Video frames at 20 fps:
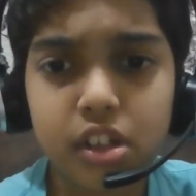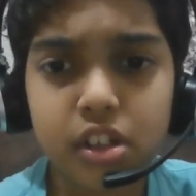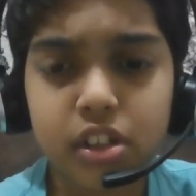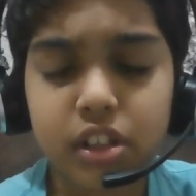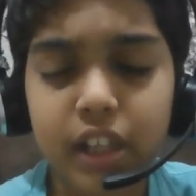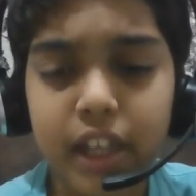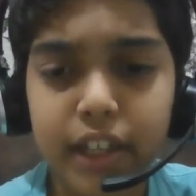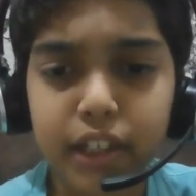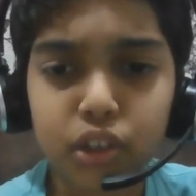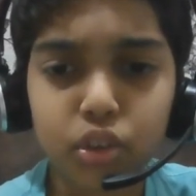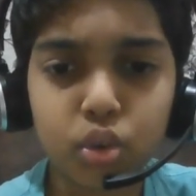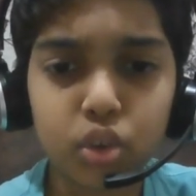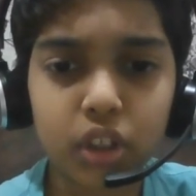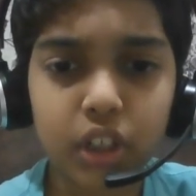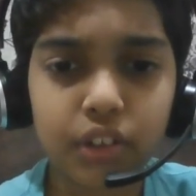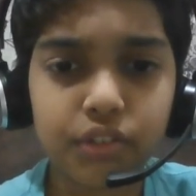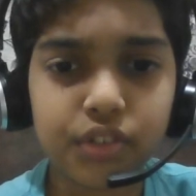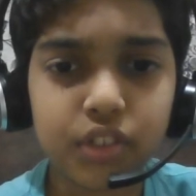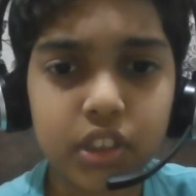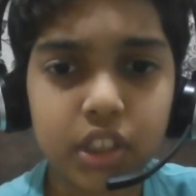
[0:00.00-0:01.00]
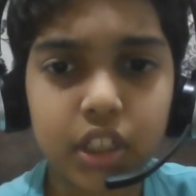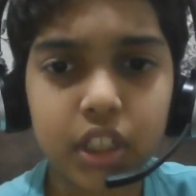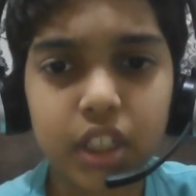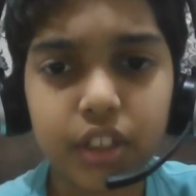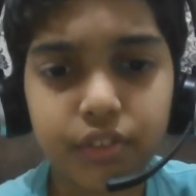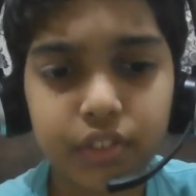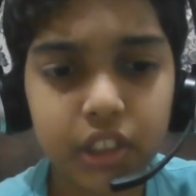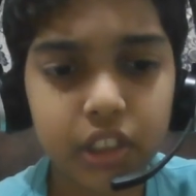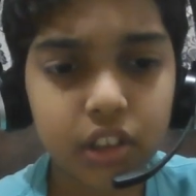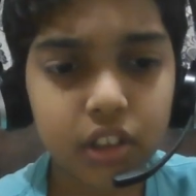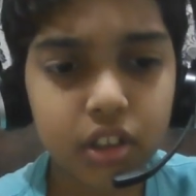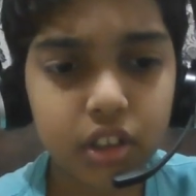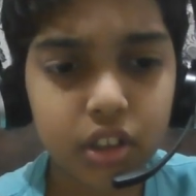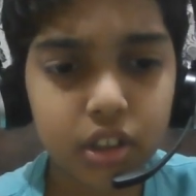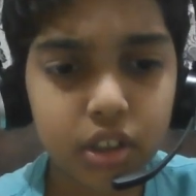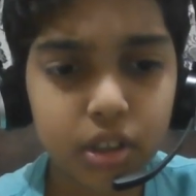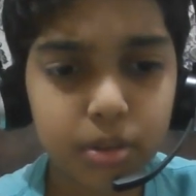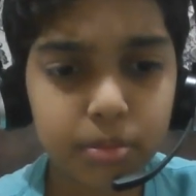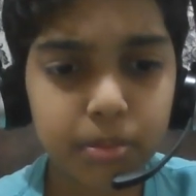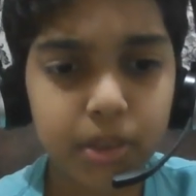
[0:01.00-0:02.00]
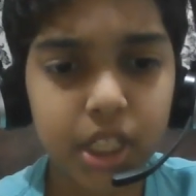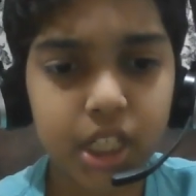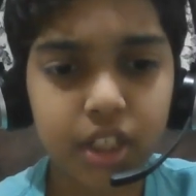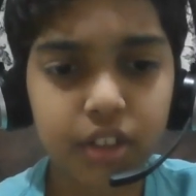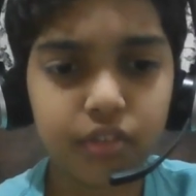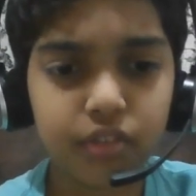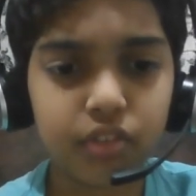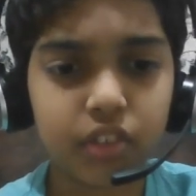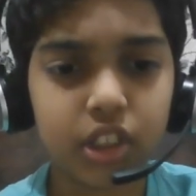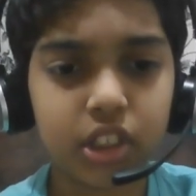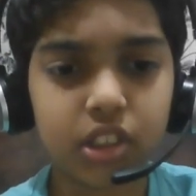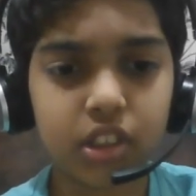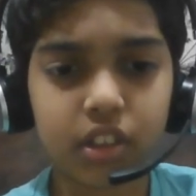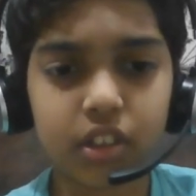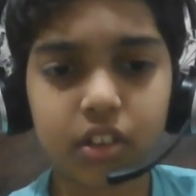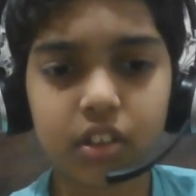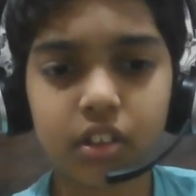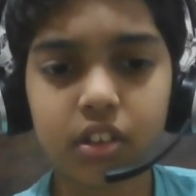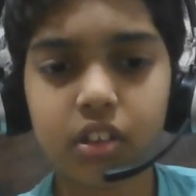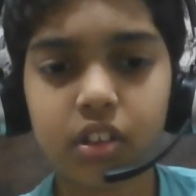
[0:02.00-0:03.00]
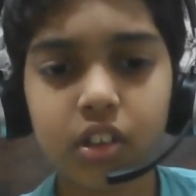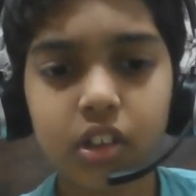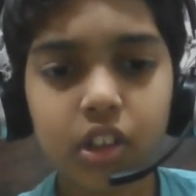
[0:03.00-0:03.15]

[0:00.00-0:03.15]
Like rook f3 will come and everything.